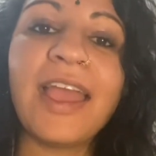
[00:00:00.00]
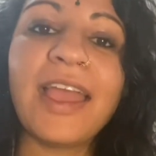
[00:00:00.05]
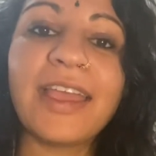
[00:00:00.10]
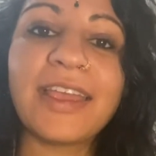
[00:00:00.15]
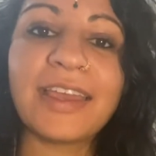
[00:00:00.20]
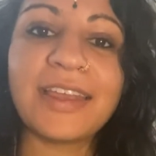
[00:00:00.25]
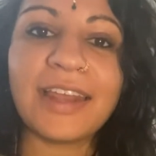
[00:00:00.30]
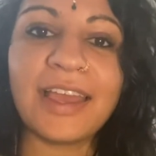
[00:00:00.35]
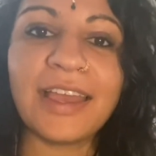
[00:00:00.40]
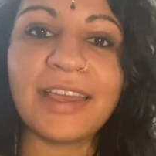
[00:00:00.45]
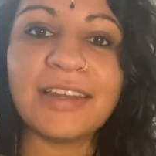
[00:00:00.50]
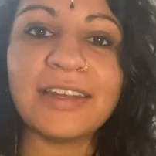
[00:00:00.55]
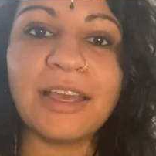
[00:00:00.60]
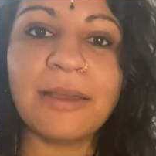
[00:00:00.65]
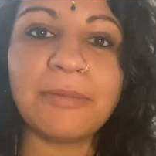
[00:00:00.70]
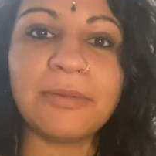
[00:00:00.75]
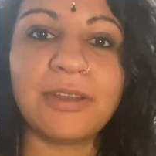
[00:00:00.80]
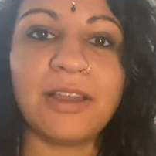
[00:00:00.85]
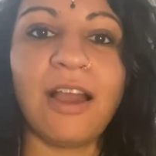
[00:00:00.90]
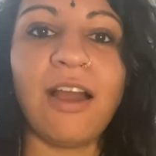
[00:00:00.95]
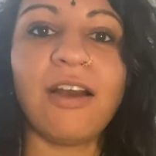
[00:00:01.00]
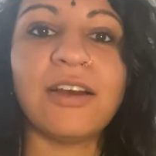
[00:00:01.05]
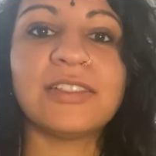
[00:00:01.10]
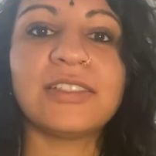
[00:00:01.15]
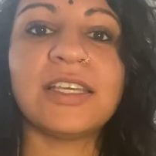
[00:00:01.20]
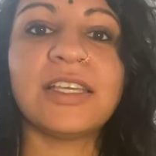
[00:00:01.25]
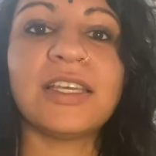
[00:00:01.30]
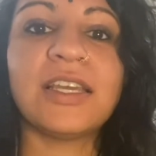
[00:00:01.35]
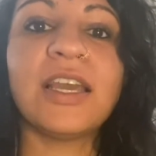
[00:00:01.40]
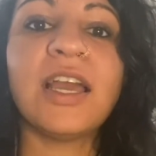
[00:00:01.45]
it can end up
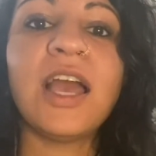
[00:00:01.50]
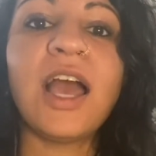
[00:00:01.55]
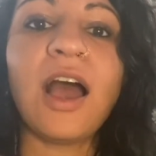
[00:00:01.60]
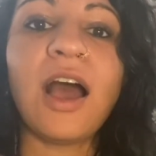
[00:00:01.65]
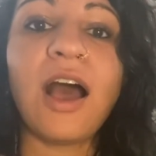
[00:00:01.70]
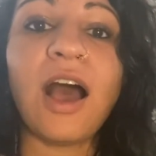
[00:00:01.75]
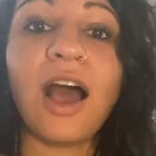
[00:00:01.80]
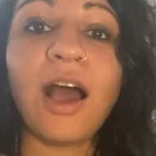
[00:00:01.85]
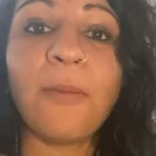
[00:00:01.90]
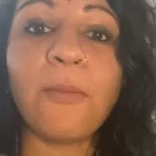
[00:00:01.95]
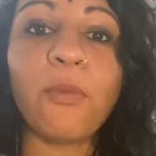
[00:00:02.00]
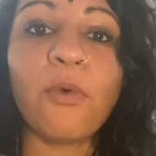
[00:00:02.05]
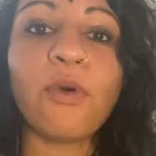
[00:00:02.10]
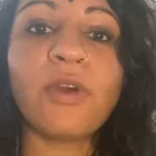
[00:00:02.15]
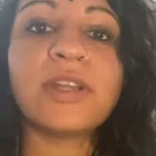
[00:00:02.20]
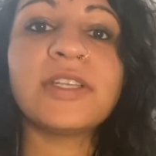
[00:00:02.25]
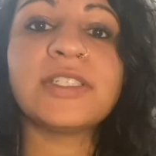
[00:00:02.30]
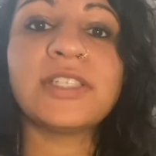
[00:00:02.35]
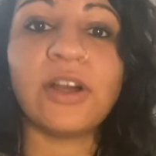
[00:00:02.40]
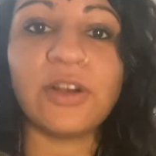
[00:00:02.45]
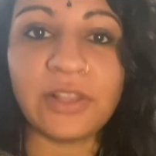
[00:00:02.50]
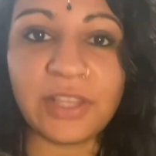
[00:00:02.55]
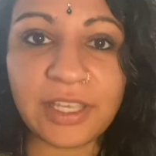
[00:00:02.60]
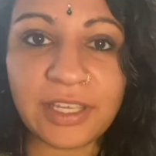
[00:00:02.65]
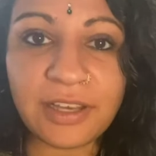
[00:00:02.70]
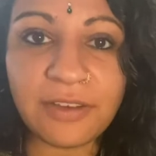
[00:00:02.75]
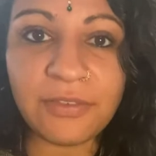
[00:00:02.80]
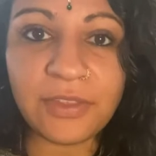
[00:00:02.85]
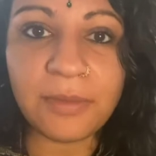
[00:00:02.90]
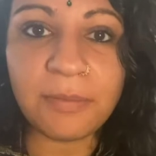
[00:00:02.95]
causing a more
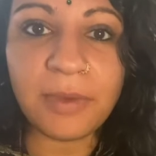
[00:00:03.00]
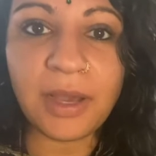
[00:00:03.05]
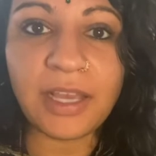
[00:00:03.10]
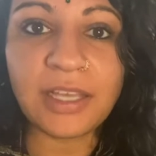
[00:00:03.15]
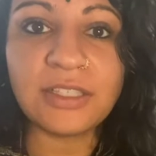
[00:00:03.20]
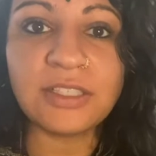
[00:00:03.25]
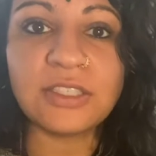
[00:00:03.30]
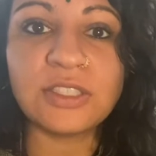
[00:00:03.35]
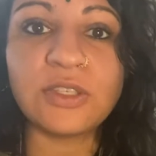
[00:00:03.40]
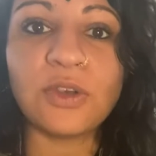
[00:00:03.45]
dulling of the mind.